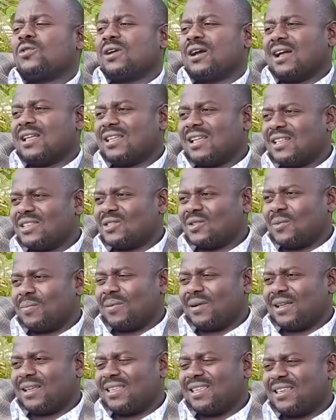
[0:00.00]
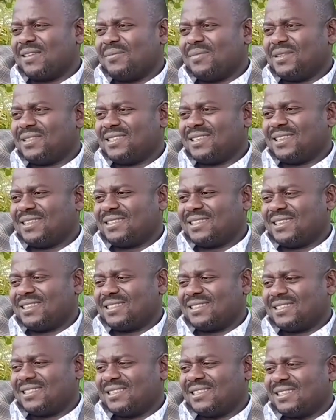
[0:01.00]
Ugandans operating
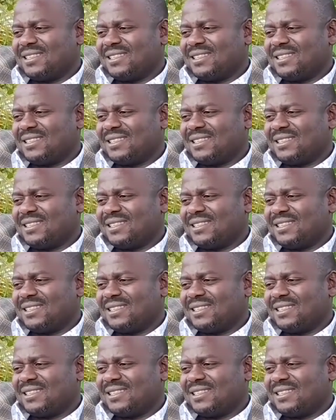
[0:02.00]
businesses.